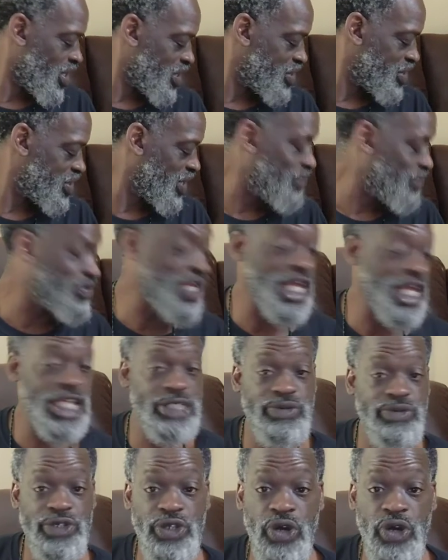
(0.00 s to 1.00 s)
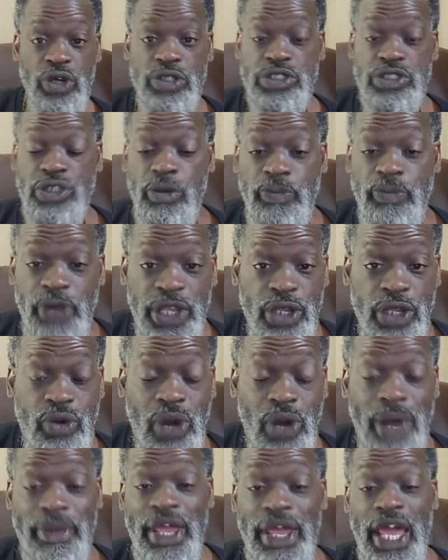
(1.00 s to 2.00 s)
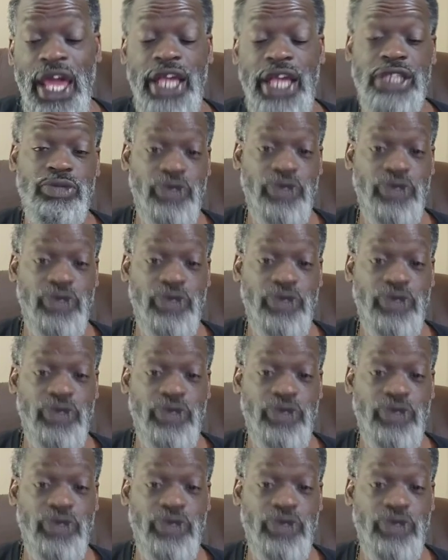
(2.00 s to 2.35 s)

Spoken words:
some days we on. So Brother Kwame asks